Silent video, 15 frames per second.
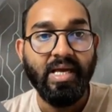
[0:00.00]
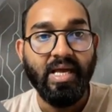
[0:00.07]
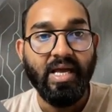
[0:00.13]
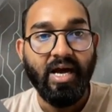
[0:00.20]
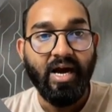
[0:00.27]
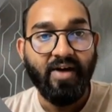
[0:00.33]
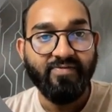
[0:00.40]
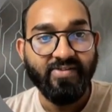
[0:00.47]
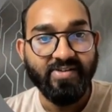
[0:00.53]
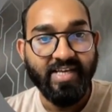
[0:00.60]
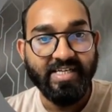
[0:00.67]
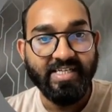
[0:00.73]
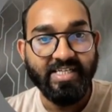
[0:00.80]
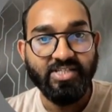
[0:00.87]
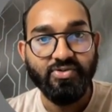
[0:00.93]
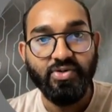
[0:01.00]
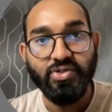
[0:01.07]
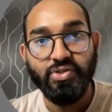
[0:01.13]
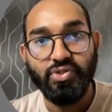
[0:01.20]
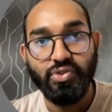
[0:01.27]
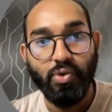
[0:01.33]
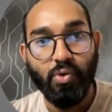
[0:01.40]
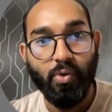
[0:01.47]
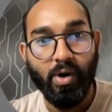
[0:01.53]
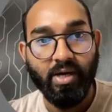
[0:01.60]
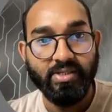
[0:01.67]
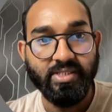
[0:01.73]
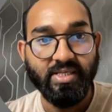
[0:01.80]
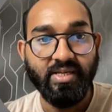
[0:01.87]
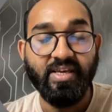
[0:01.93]
After that, it is going to show
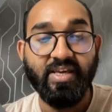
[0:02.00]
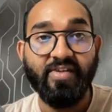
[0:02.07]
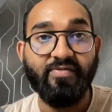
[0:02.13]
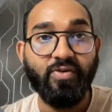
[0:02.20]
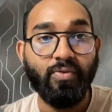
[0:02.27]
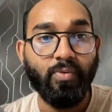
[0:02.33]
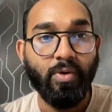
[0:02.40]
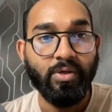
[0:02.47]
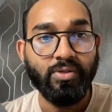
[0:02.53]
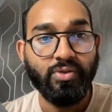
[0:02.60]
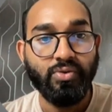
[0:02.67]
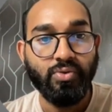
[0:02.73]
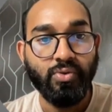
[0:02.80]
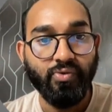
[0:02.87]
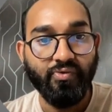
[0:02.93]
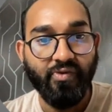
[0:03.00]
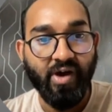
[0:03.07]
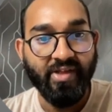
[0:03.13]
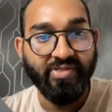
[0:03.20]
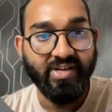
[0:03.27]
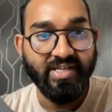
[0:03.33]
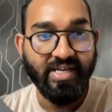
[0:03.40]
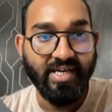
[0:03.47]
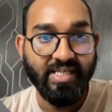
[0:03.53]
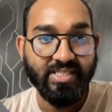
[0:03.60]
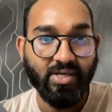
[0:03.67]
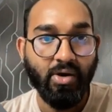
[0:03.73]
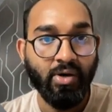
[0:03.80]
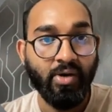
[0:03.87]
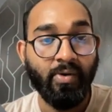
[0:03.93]
us if we want to run the task
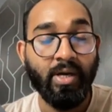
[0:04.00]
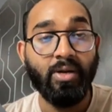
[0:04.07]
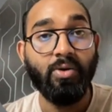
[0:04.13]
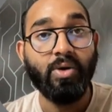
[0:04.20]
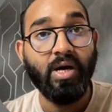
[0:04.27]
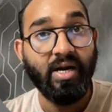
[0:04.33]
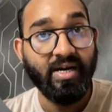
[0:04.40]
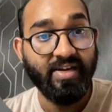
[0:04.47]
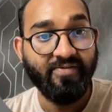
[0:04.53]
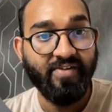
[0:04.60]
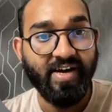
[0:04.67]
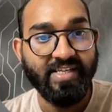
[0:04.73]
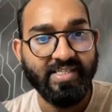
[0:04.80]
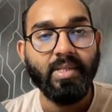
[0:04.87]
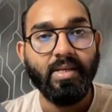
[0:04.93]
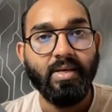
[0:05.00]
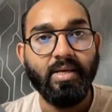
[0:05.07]
on our local device.